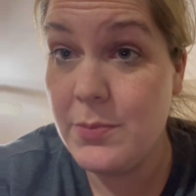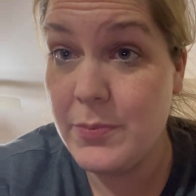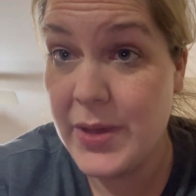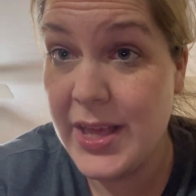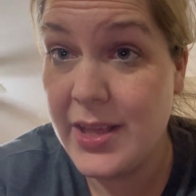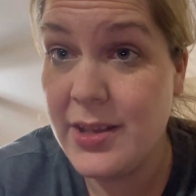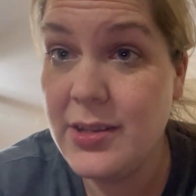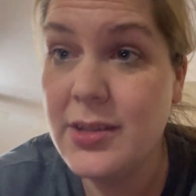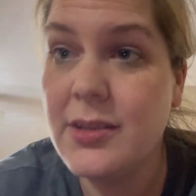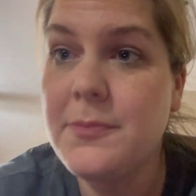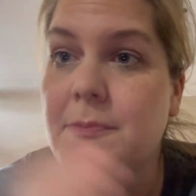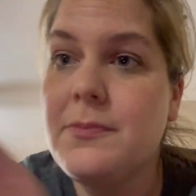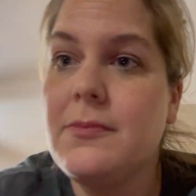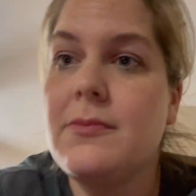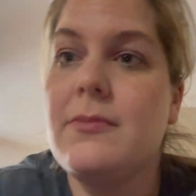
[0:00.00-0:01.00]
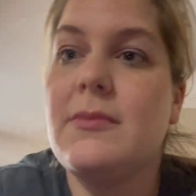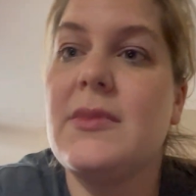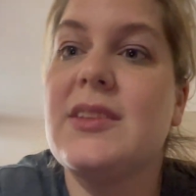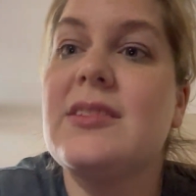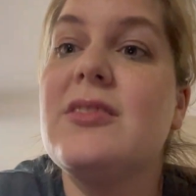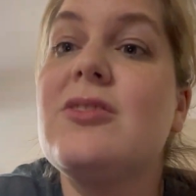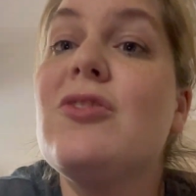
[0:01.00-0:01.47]
bed.
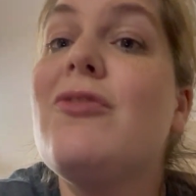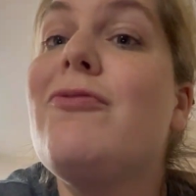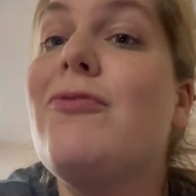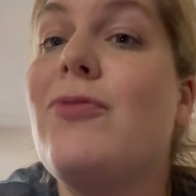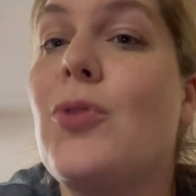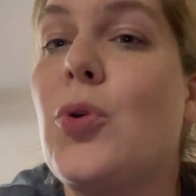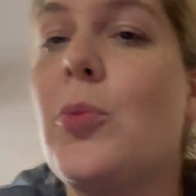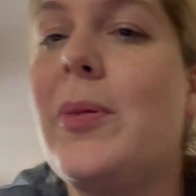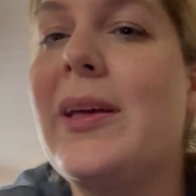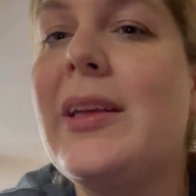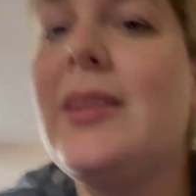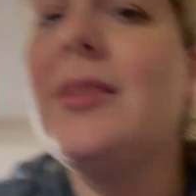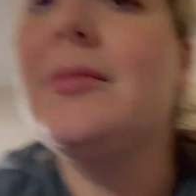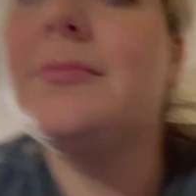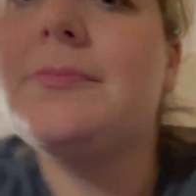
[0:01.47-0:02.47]
This is a full bed.